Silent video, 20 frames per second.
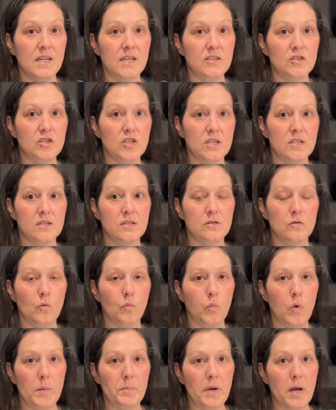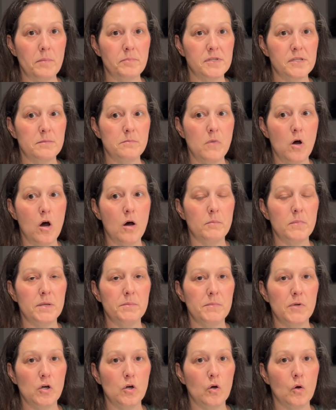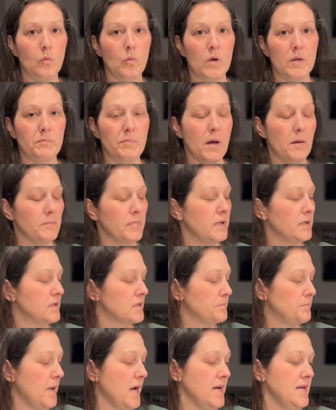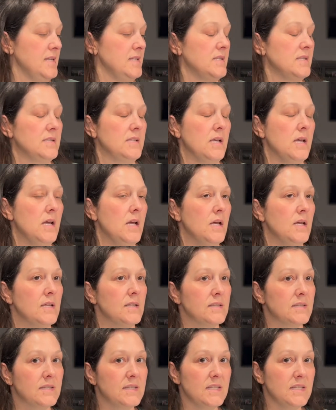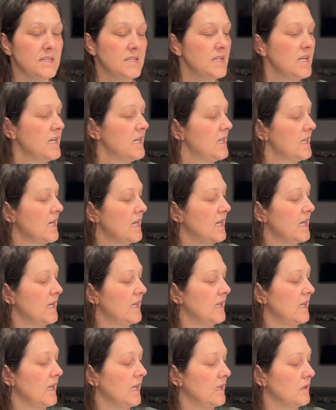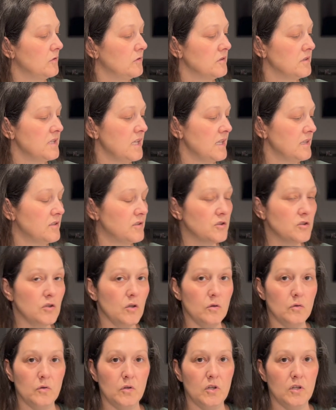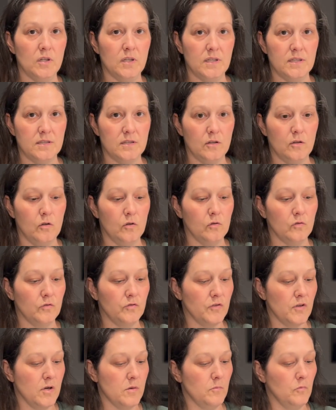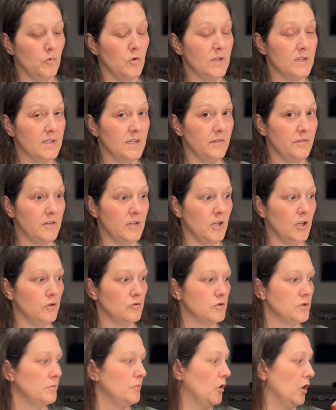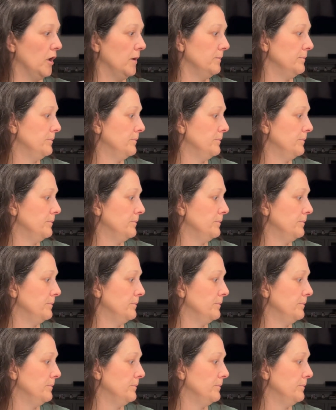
and just whip up some almond milk with pumpkin spice seasoning and it will taste so good as a cold from. We'll have to give it a go tomorrow.